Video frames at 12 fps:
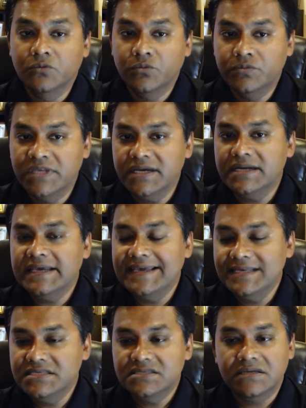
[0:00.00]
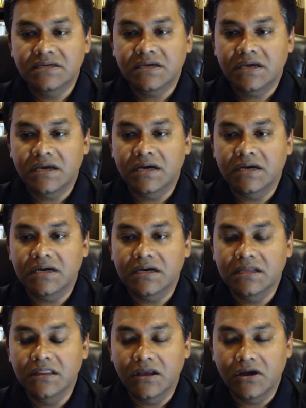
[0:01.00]
there is uh,
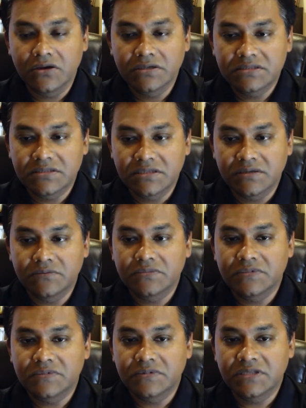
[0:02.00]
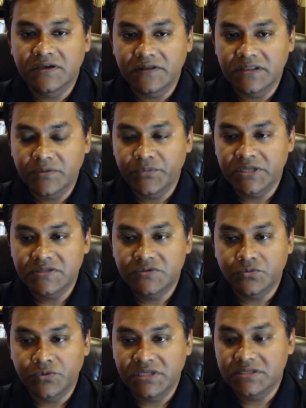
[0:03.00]
a longer term
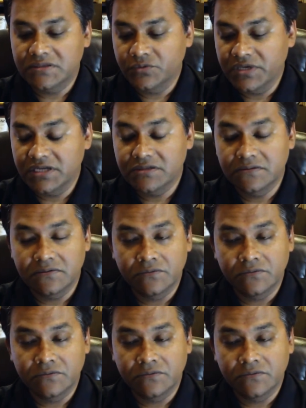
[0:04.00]
development with we are